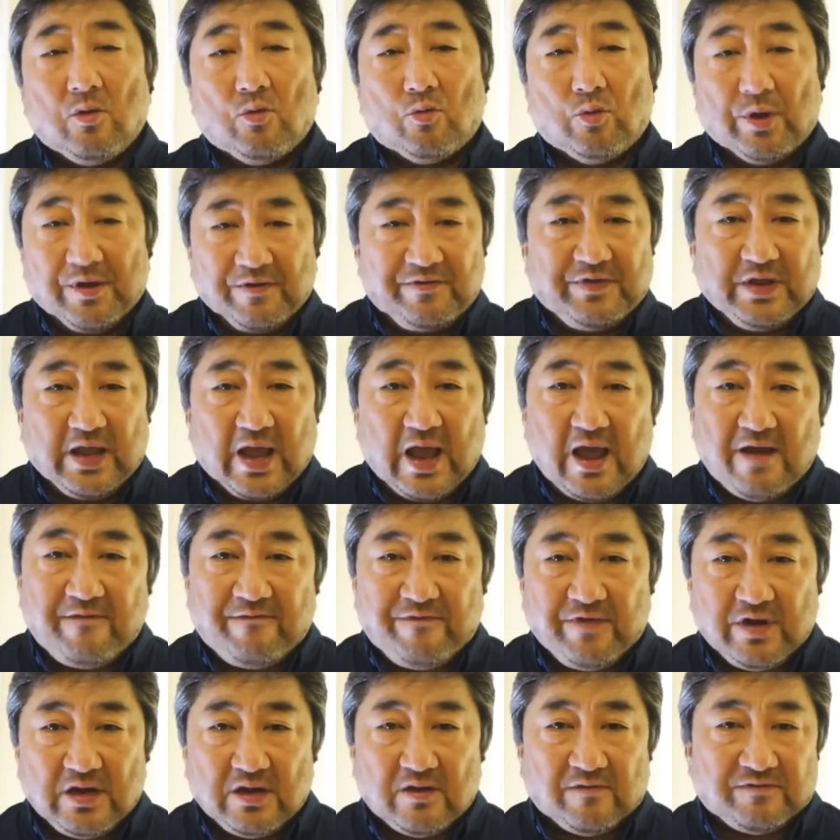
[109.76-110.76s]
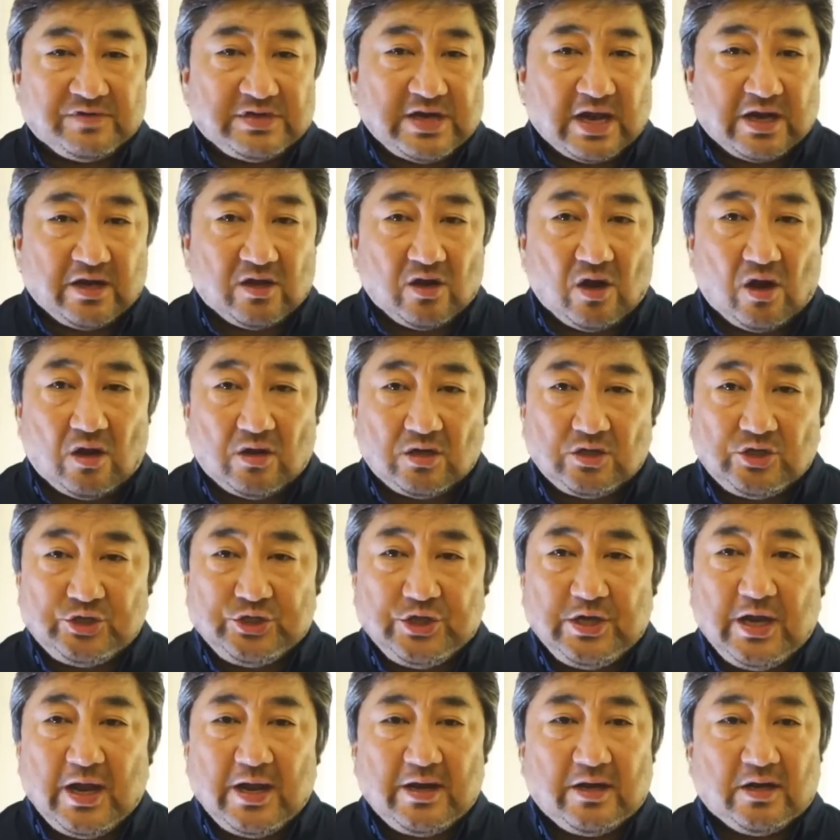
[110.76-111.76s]
With the advent of
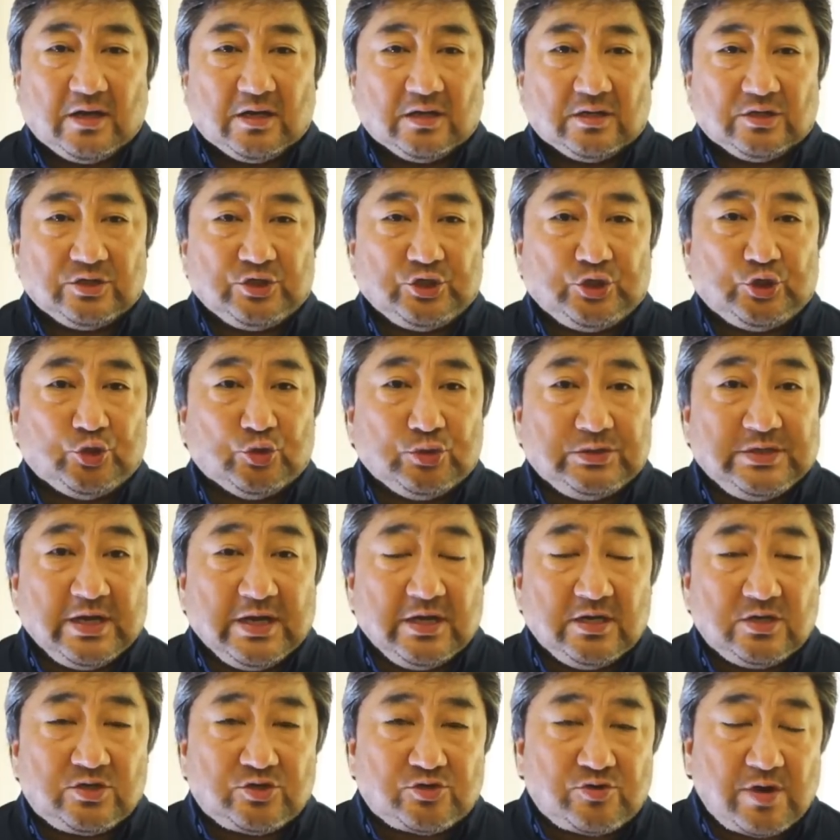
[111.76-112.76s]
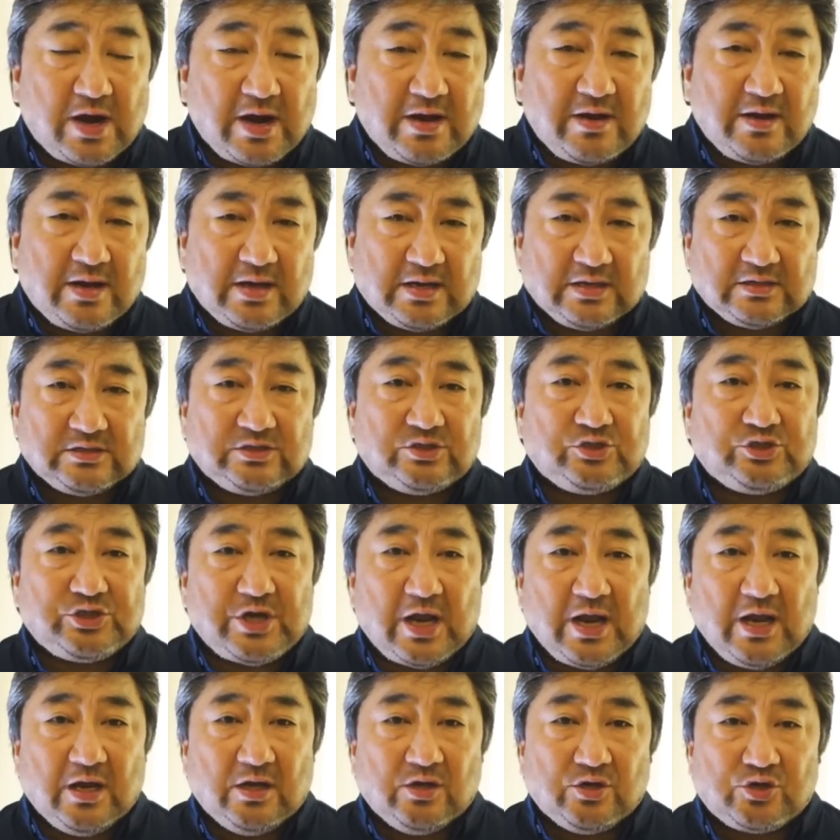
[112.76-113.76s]
technology and the shooting trend that has
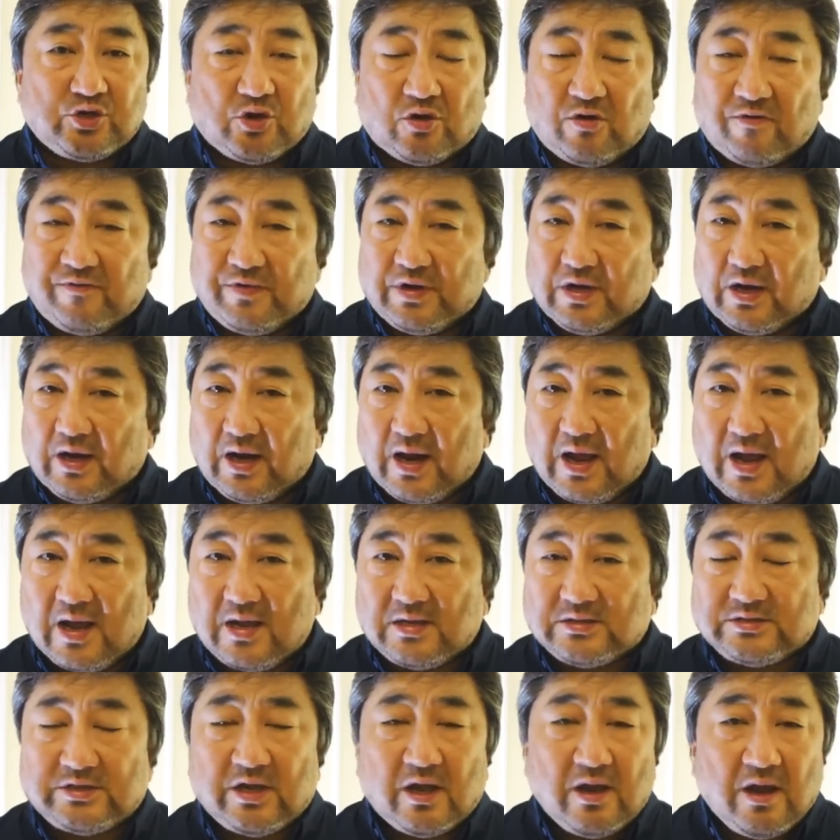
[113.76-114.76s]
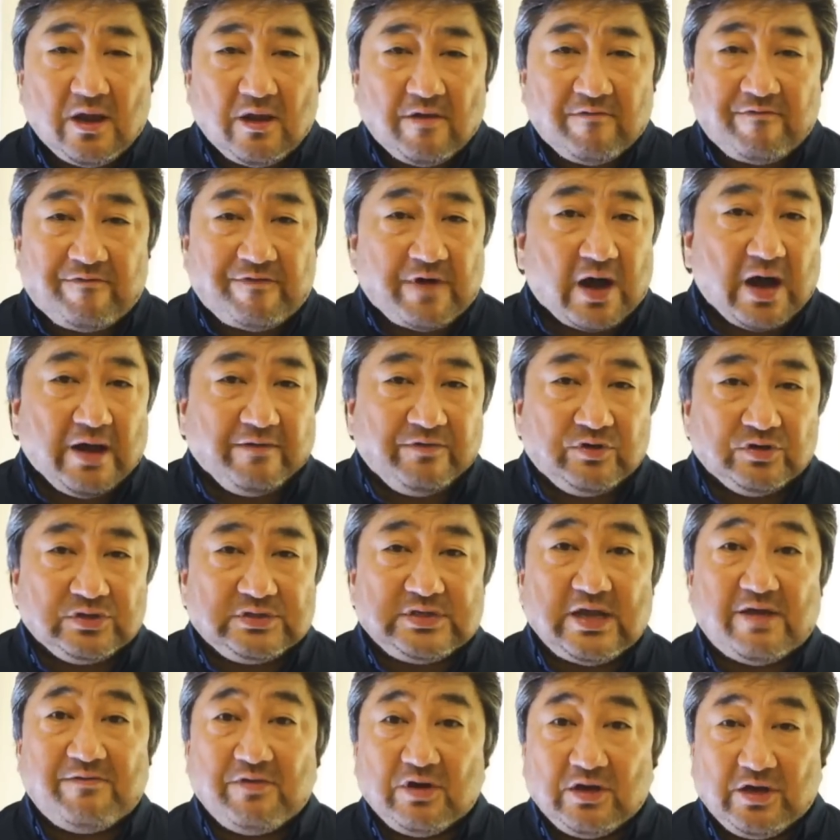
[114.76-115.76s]
changed over the last 5 to
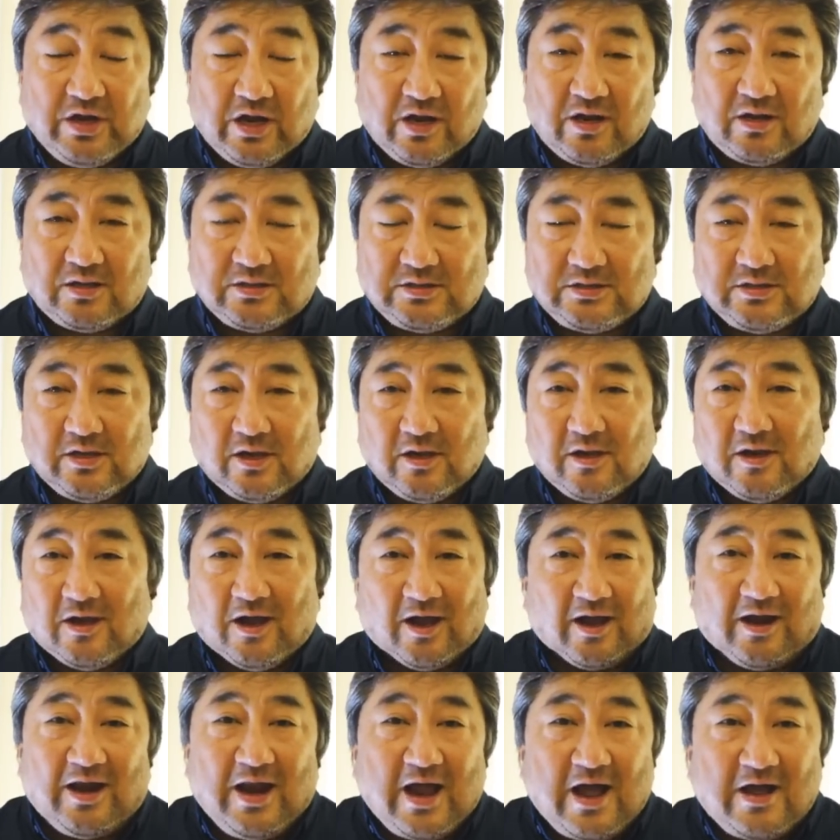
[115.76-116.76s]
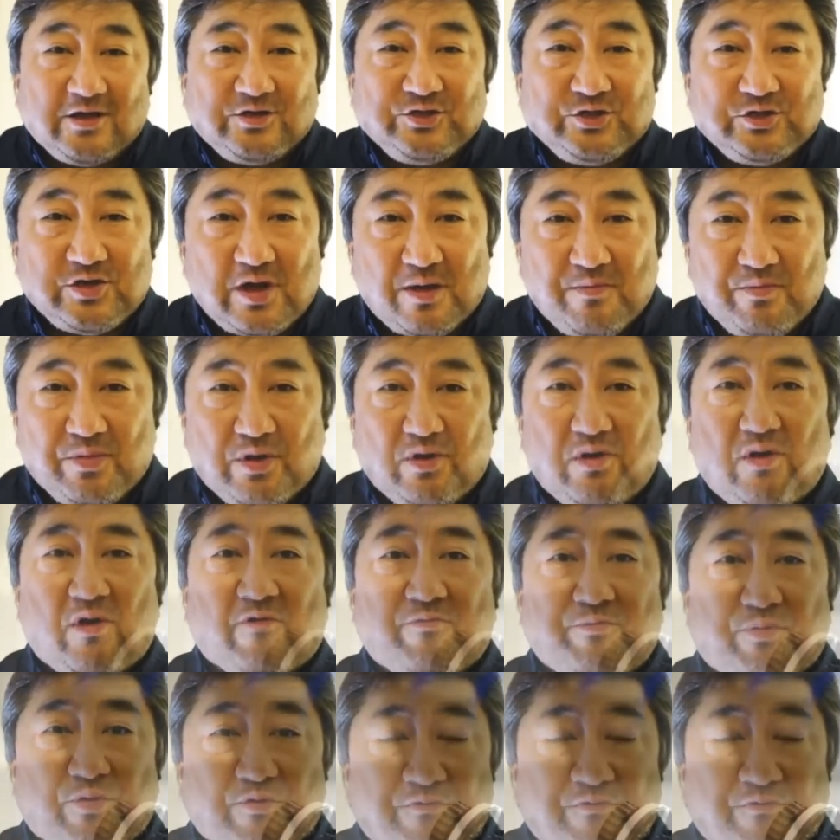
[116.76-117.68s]
7 years, a large number of